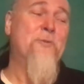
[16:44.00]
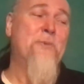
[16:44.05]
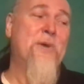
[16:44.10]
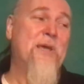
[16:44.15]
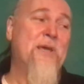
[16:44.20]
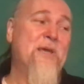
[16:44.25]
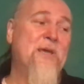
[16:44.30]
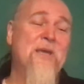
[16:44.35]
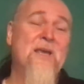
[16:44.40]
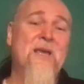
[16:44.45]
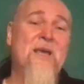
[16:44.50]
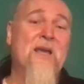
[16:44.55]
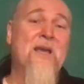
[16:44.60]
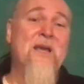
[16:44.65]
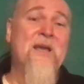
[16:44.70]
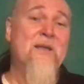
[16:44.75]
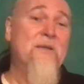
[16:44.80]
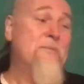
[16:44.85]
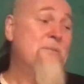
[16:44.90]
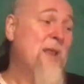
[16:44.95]
me.
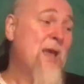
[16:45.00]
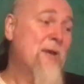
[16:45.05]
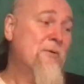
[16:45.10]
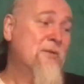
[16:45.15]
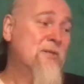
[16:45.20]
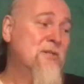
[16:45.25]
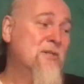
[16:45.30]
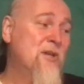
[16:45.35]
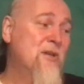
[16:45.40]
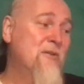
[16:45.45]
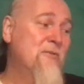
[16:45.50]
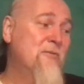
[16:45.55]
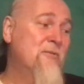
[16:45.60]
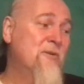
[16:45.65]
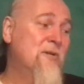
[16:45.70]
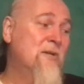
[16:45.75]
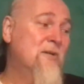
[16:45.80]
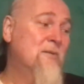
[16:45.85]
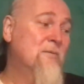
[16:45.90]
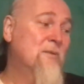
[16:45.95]
Now it's
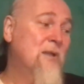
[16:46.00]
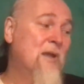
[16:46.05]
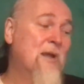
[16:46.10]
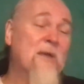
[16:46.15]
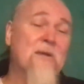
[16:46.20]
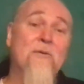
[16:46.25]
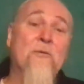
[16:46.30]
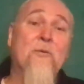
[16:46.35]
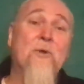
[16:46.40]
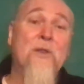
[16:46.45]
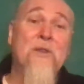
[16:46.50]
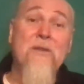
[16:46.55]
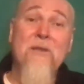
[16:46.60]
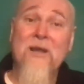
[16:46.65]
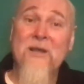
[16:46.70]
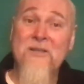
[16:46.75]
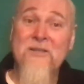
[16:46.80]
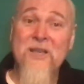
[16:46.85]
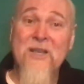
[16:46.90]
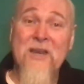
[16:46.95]
over.
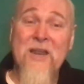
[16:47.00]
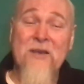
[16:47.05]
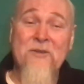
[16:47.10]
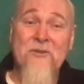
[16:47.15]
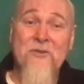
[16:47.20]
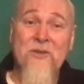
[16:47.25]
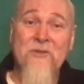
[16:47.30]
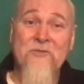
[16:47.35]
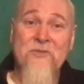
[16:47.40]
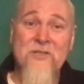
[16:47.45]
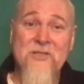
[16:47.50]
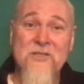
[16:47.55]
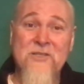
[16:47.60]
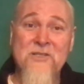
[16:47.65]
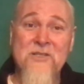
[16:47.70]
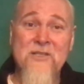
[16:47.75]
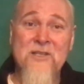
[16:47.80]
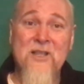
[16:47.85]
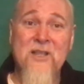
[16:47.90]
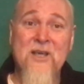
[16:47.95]
I say now it's over. This
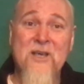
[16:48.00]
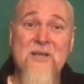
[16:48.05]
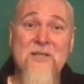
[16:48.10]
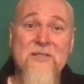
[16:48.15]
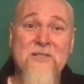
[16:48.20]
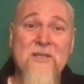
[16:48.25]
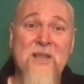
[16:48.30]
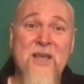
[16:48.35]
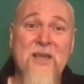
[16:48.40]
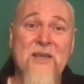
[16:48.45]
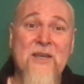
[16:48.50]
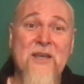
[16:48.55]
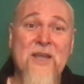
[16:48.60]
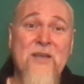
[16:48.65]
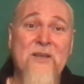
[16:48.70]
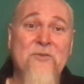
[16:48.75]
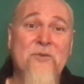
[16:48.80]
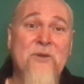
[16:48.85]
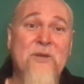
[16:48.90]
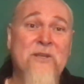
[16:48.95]
is the last day, day
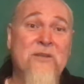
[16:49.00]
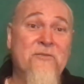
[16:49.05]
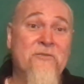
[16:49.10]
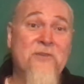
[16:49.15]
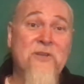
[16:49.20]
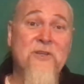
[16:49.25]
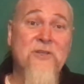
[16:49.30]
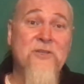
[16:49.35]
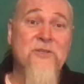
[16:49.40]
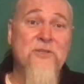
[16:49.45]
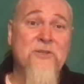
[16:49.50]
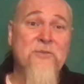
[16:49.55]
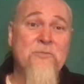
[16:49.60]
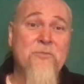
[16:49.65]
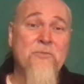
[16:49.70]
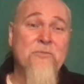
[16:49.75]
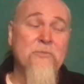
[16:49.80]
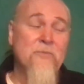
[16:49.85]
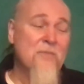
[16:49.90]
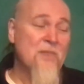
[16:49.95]
20. It finishes
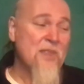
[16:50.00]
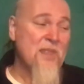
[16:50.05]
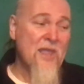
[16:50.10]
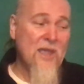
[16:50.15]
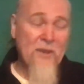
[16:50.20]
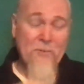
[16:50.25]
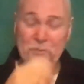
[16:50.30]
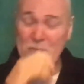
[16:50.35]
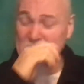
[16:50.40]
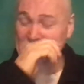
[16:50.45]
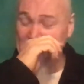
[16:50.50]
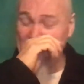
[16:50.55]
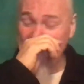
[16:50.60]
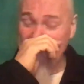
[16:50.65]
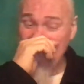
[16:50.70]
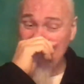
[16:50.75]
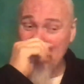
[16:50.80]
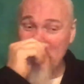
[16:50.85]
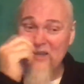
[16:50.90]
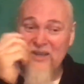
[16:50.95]
at
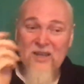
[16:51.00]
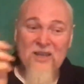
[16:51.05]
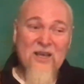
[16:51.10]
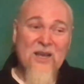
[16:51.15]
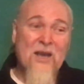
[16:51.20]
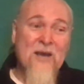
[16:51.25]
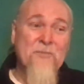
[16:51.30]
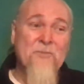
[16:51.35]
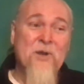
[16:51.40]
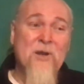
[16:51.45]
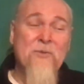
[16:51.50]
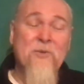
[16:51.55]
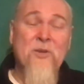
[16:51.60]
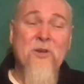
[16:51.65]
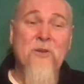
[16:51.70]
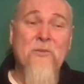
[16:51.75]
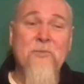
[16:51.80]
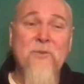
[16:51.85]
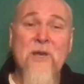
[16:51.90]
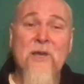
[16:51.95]
midnight. I'm going
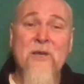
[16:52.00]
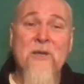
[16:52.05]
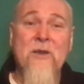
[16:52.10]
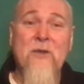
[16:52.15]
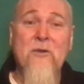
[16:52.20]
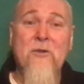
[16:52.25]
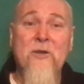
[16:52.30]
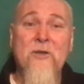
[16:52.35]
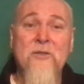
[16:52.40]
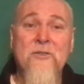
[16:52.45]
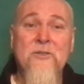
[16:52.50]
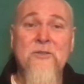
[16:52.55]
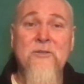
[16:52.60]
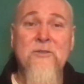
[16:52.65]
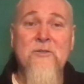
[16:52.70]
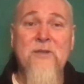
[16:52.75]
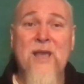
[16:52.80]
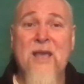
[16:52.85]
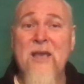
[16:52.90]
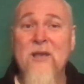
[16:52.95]
to be going on
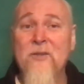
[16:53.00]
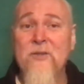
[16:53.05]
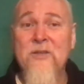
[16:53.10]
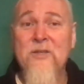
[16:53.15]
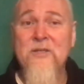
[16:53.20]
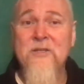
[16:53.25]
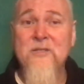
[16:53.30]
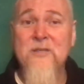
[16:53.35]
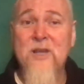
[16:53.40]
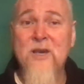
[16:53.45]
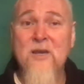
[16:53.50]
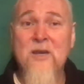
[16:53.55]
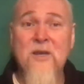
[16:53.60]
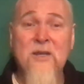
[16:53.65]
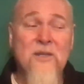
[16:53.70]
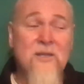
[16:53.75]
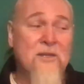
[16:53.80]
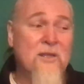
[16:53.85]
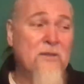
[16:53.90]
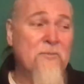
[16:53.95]
to the healthiest
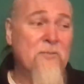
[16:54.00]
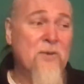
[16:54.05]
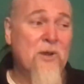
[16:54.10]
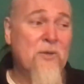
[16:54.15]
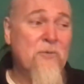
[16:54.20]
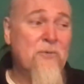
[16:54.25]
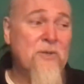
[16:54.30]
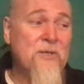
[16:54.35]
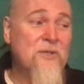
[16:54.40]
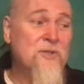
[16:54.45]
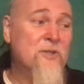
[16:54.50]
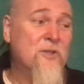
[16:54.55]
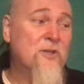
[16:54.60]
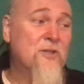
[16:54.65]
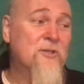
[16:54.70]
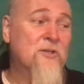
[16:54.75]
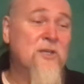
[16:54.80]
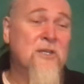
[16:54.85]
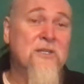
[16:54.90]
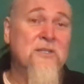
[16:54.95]
diet that my
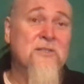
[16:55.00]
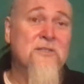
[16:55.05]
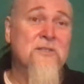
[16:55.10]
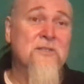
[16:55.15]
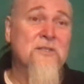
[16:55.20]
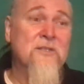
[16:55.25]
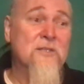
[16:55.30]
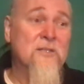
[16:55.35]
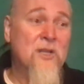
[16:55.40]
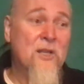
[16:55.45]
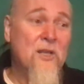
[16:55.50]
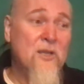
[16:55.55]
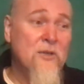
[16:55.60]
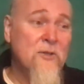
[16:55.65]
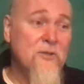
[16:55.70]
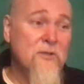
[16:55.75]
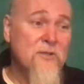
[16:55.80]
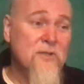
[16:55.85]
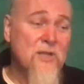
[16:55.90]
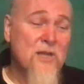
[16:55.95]
research has
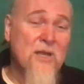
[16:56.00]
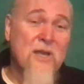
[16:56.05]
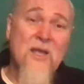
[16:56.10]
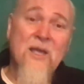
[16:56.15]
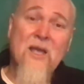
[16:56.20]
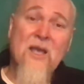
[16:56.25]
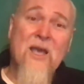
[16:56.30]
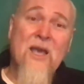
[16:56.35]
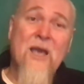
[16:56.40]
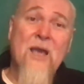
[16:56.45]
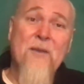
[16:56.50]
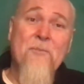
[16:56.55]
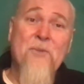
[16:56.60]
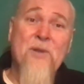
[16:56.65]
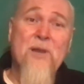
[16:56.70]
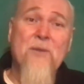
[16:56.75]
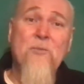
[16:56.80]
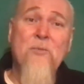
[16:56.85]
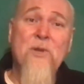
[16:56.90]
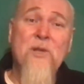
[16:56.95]
disclosed,
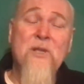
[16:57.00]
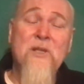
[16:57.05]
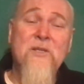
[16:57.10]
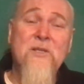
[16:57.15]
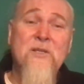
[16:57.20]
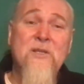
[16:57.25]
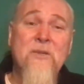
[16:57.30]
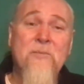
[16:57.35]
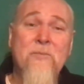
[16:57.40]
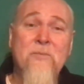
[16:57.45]
but I'm willing to